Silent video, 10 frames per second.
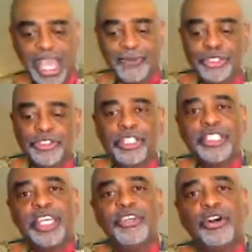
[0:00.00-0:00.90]
I want you to
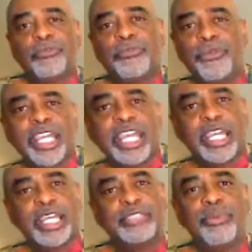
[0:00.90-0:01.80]
see your
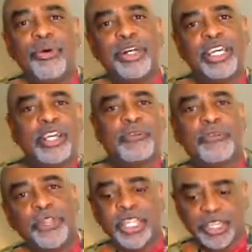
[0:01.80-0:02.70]
friend as more than a
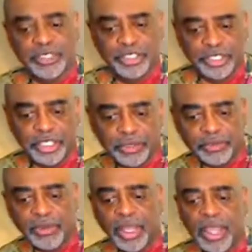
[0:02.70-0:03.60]
friend to
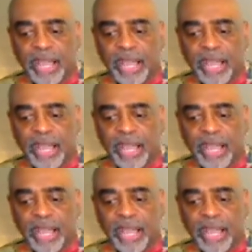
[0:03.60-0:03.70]
you.